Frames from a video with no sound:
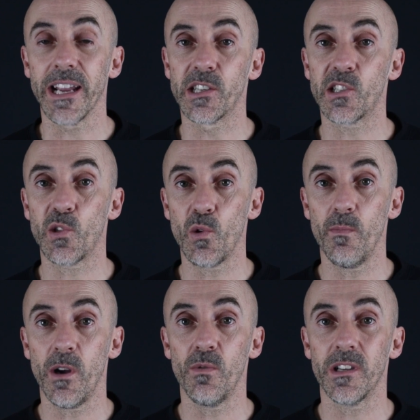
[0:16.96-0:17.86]
a
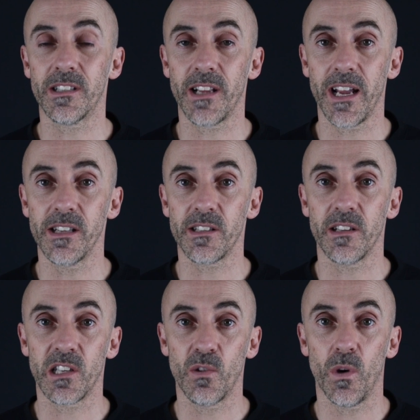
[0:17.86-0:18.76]
sumo stance
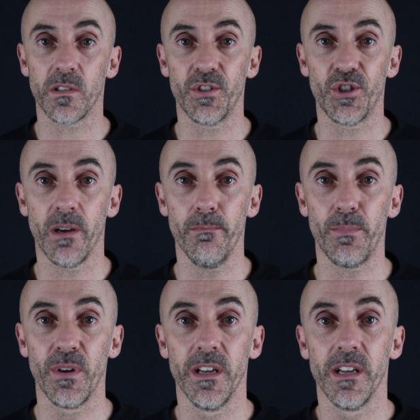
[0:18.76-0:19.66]
squat
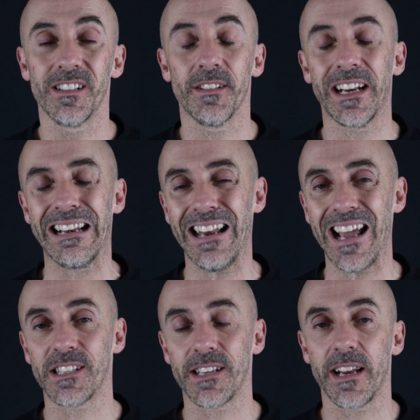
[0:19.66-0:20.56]
jump to the
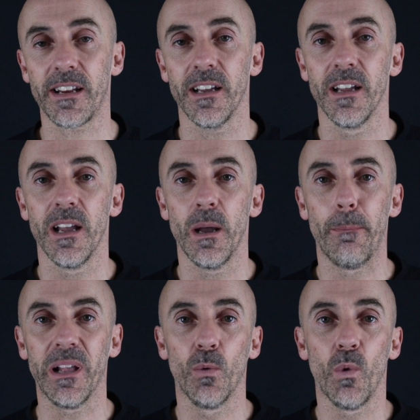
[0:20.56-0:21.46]
classic
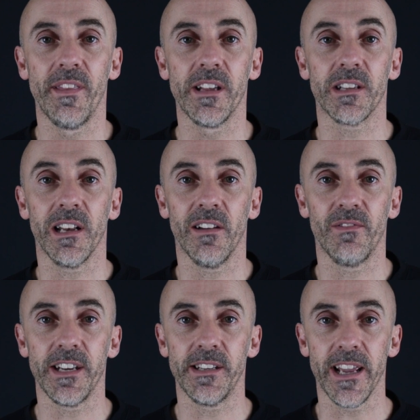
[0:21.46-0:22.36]
Bill Withers
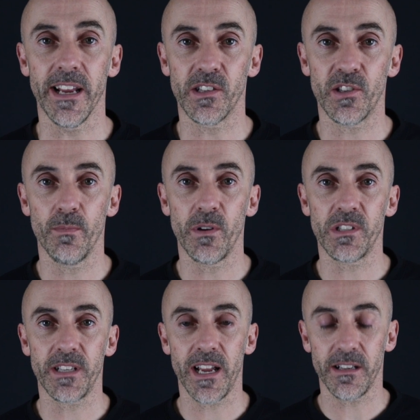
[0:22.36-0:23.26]
lovely day. Sumo
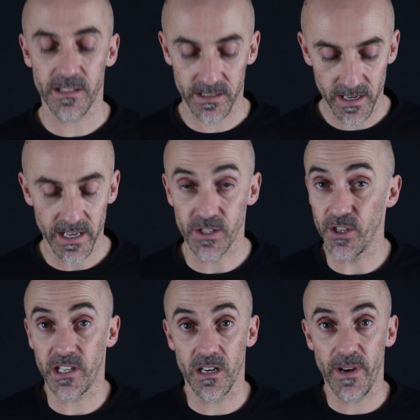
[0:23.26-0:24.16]
stance is
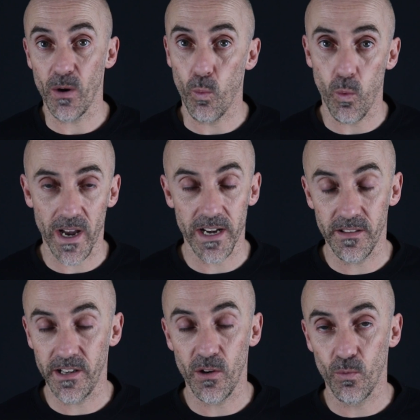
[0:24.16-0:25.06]
just going to be
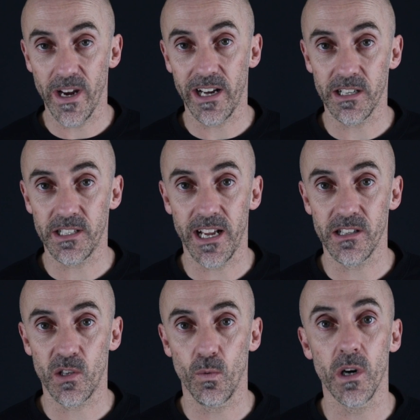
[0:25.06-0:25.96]
wider than your regular
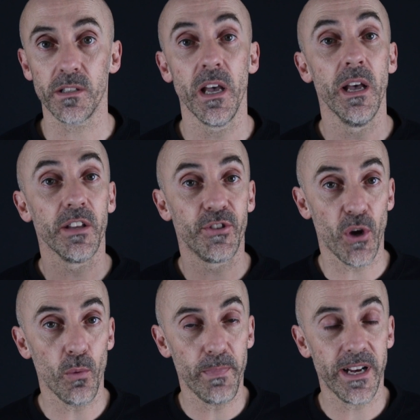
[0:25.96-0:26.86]
stance squat.
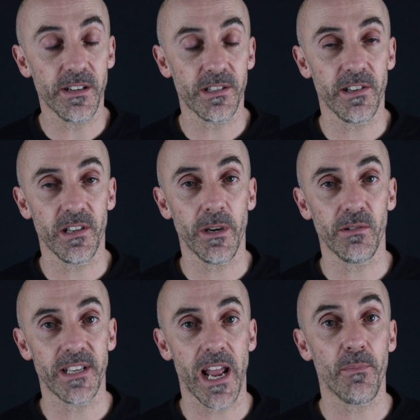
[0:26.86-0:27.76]
Don't be concerned
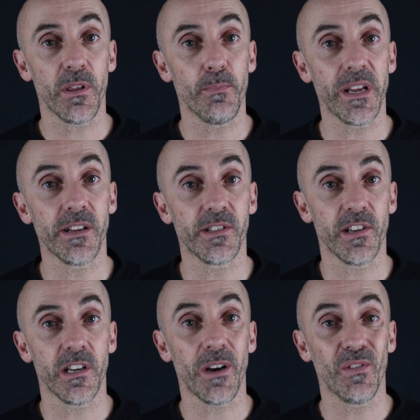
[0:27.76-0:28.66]
about depth, be
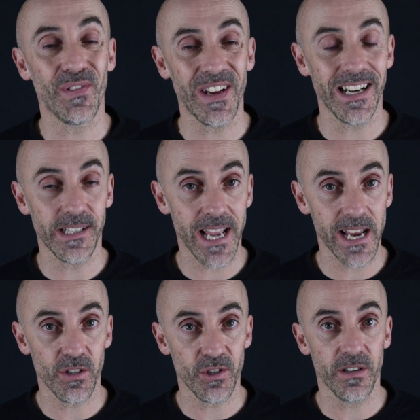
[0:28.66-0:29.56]
concerned about feeling
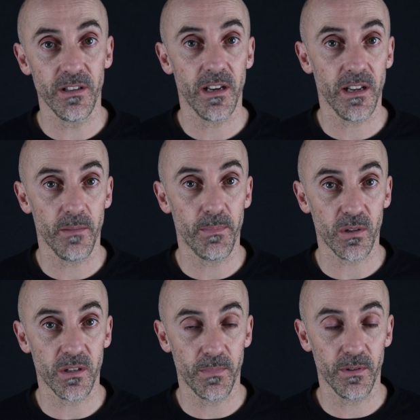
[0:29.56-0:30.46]
tension at the
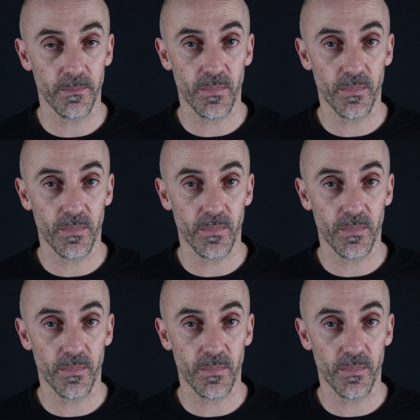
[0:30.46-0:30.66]
bottom,